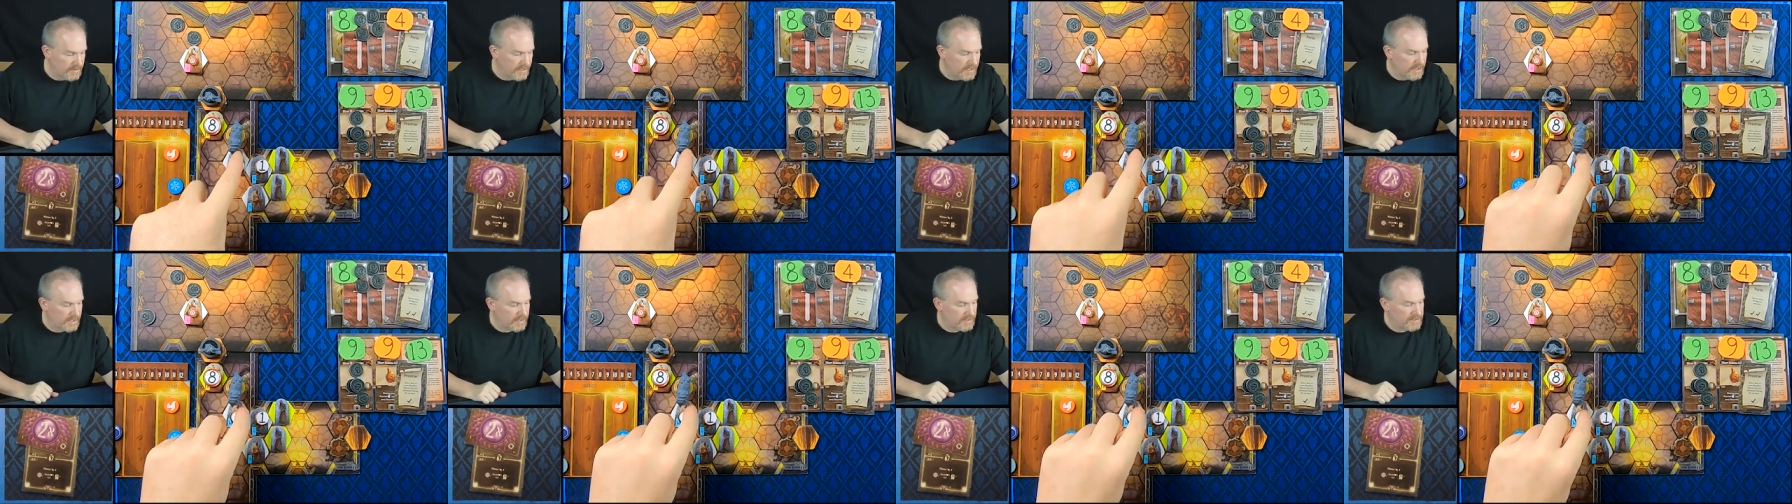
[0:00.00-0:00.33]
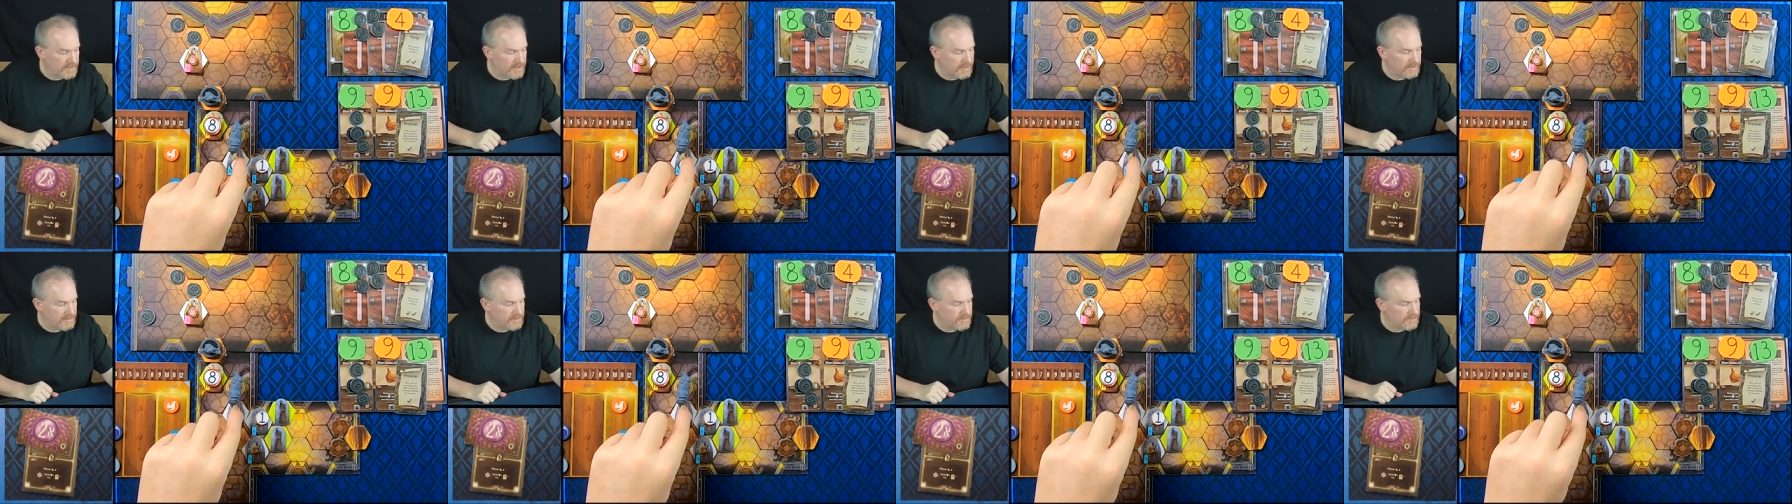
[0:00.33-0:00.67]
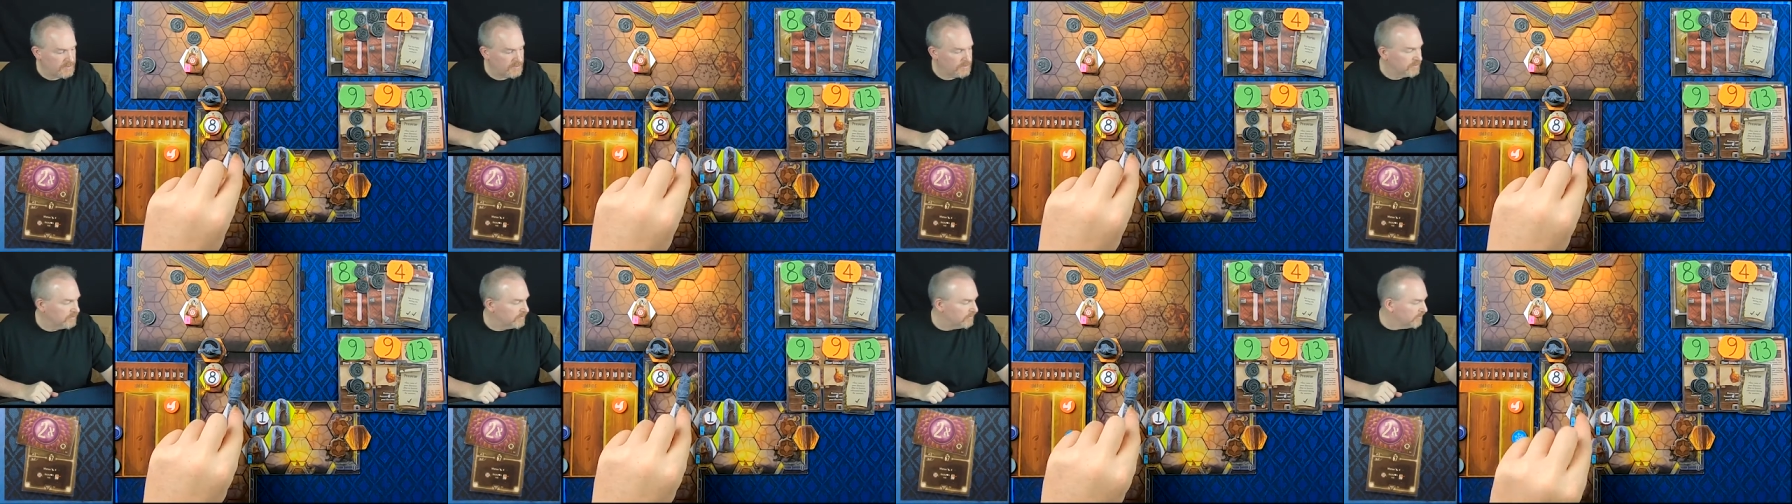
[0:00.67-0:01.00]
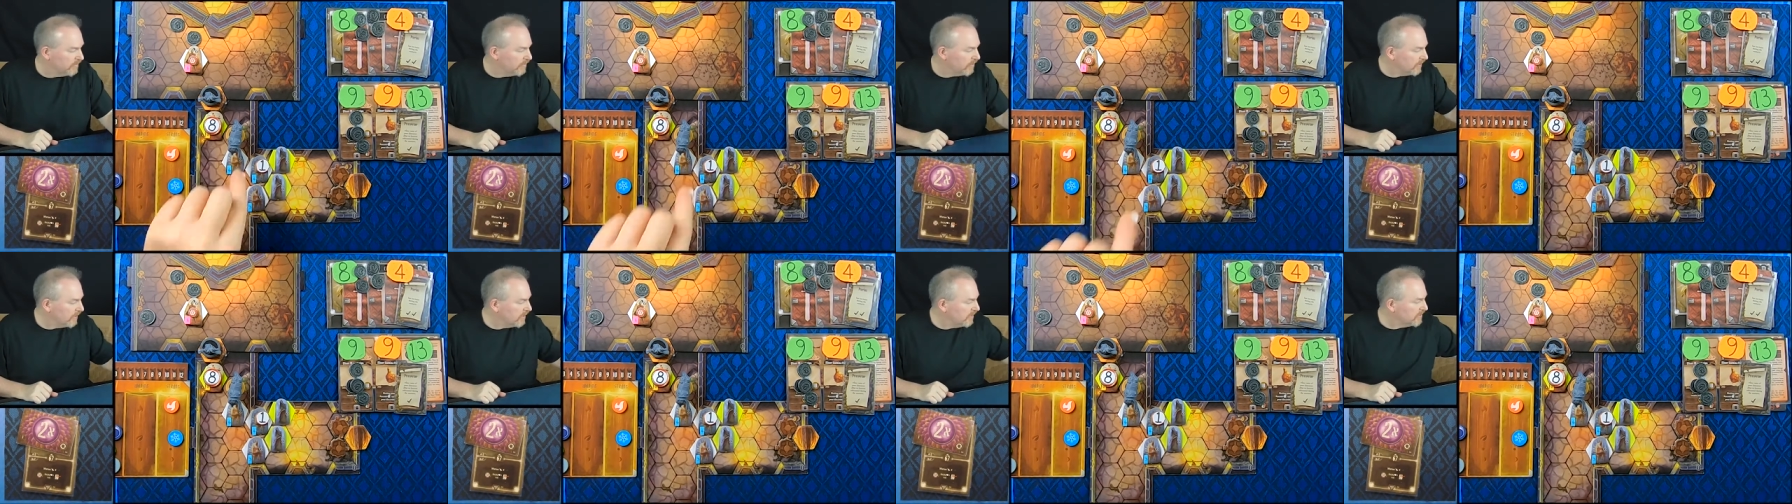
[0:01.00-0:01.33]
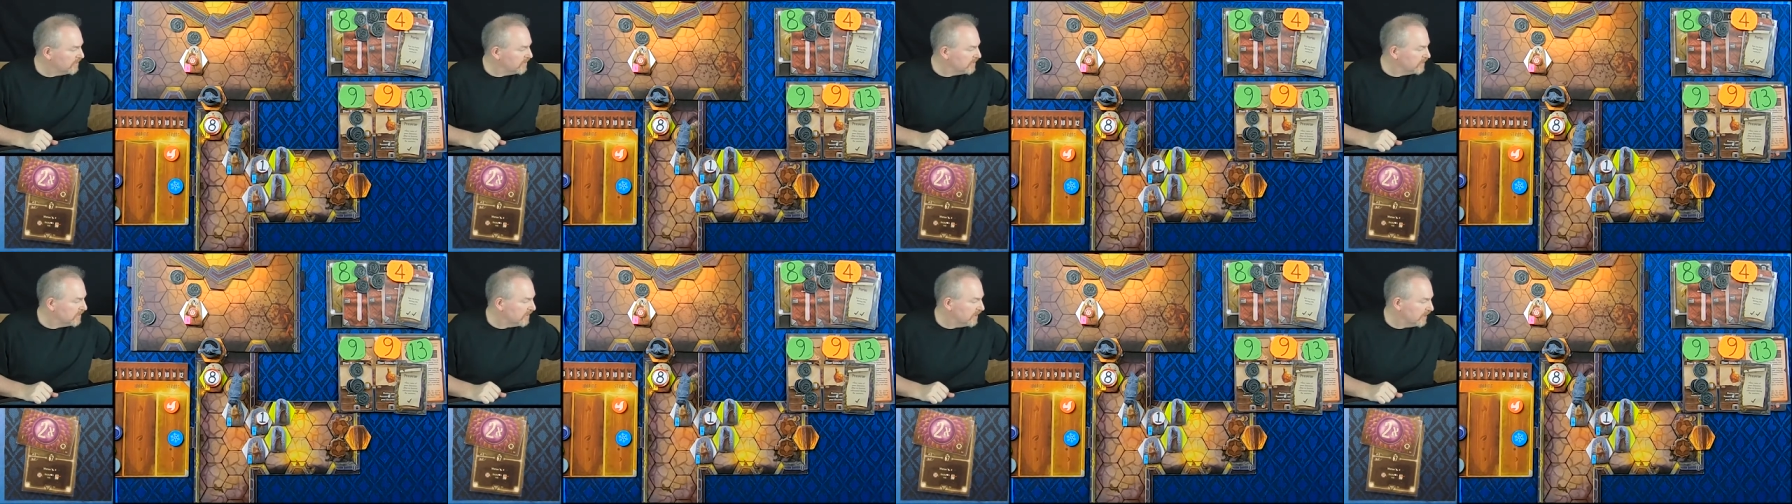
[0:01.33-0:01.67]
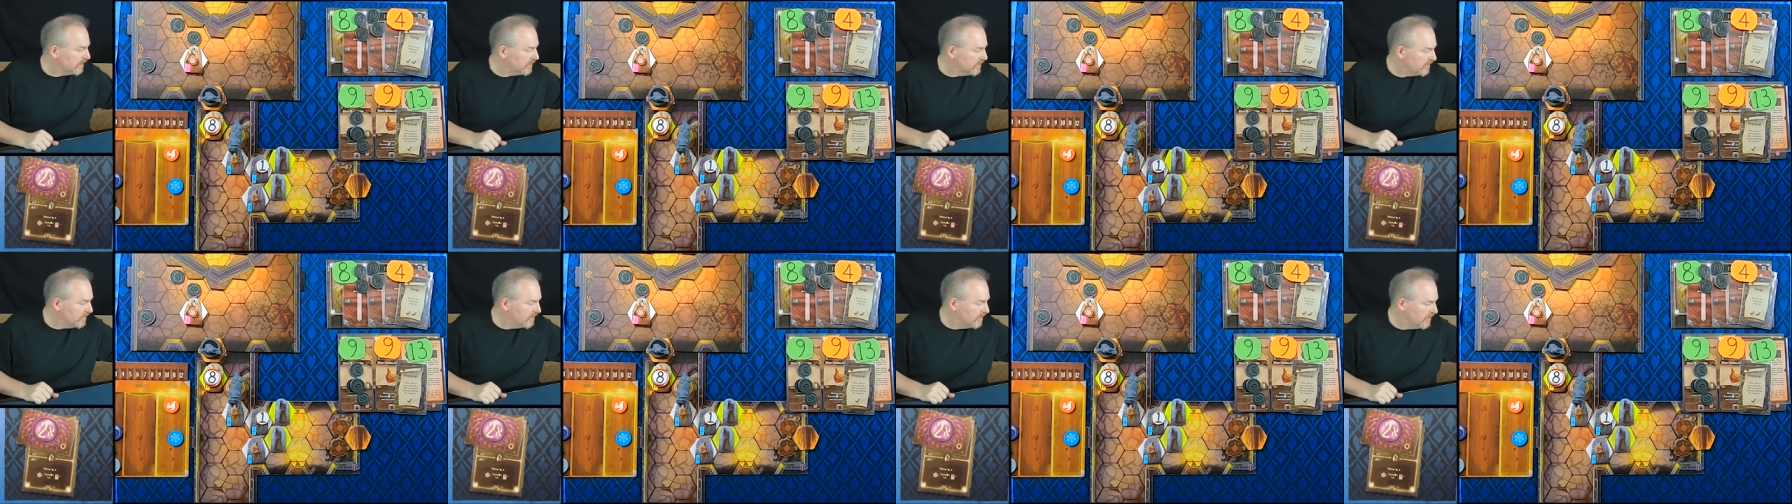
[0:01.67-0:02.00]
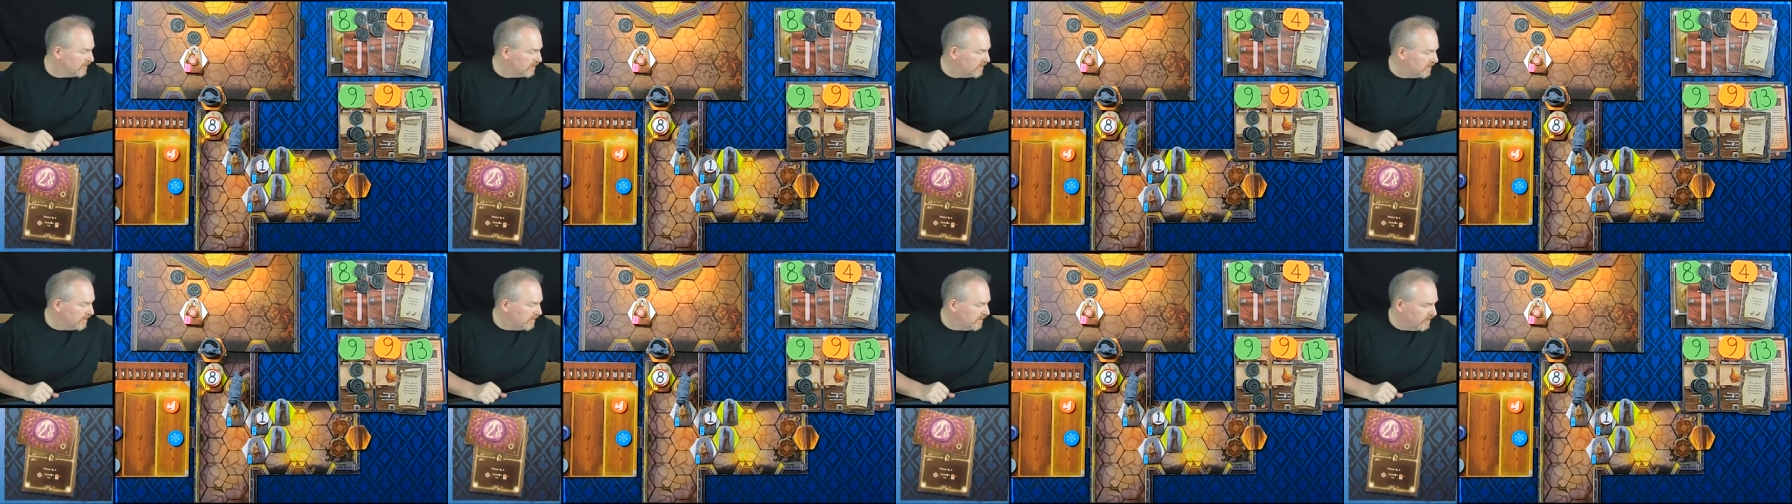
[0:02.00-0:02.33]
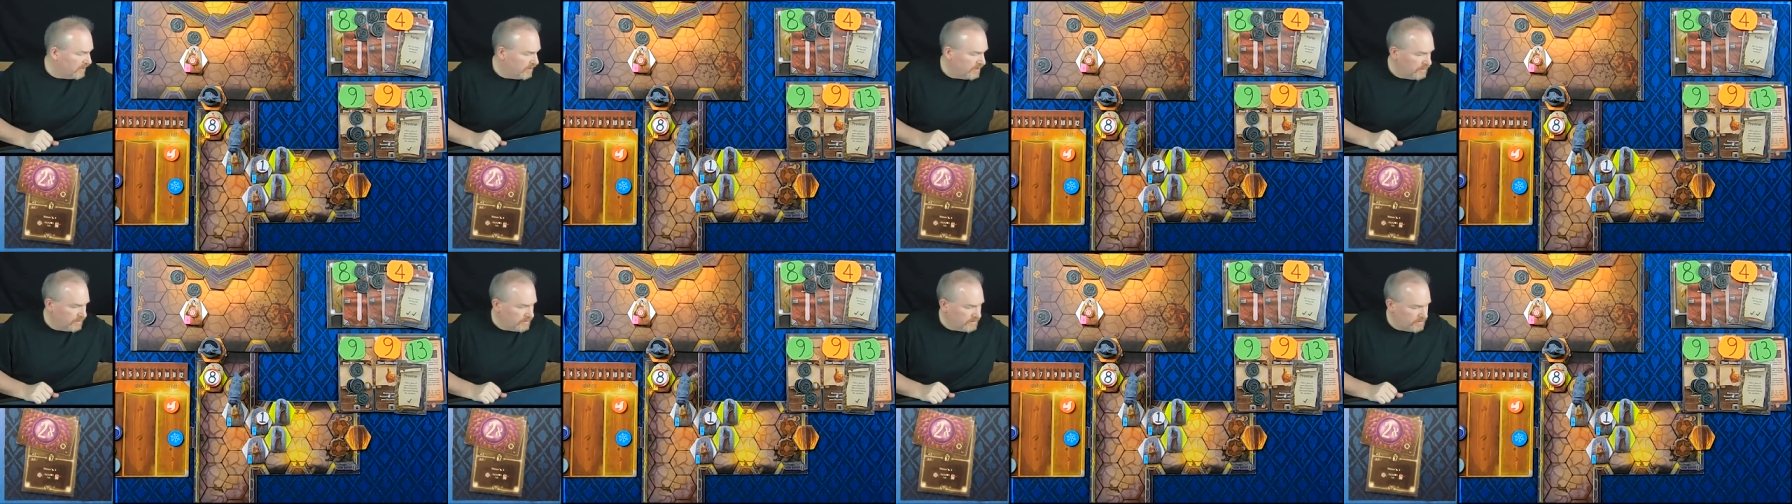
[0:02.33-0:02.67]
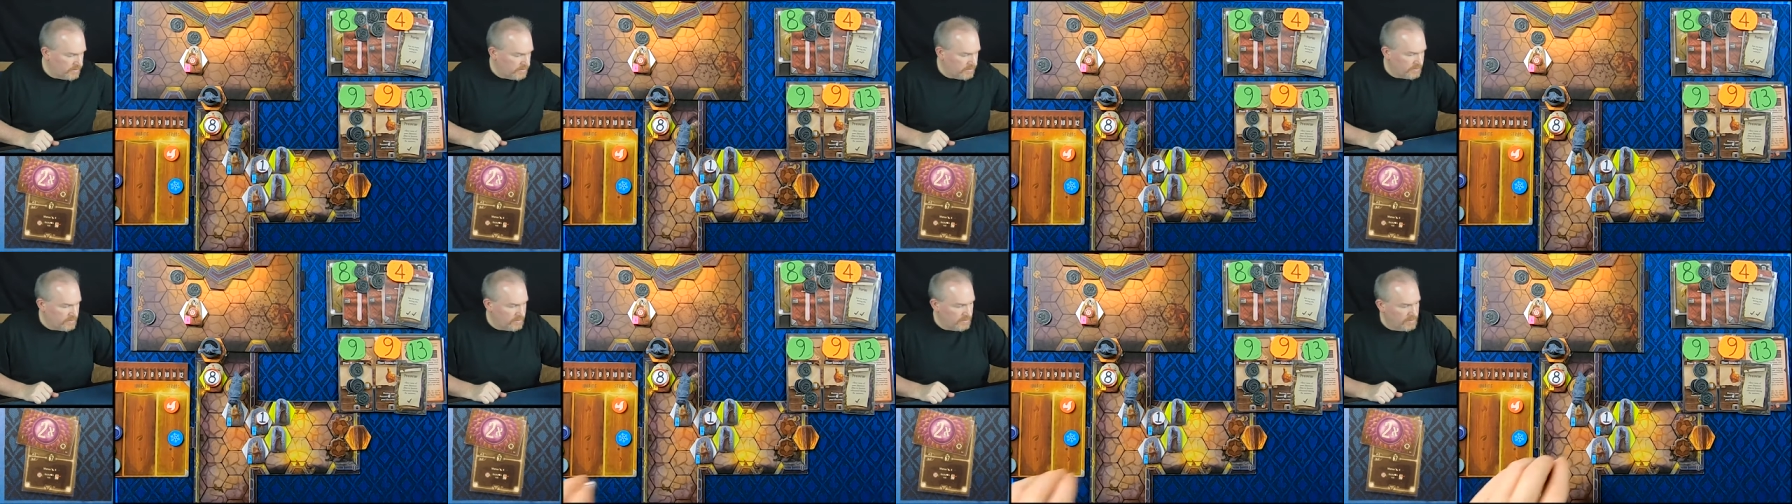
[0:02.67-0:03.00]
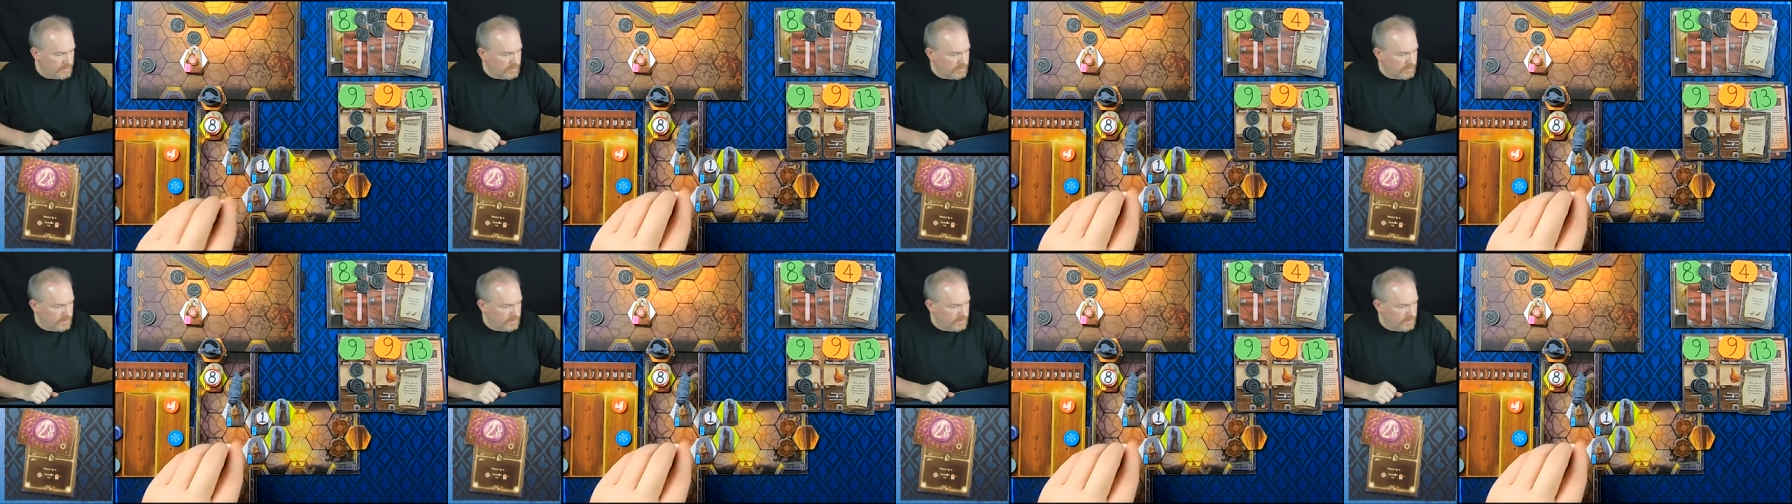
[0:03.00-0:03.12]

Hey, he takes 2. 4 goes 6. Doot.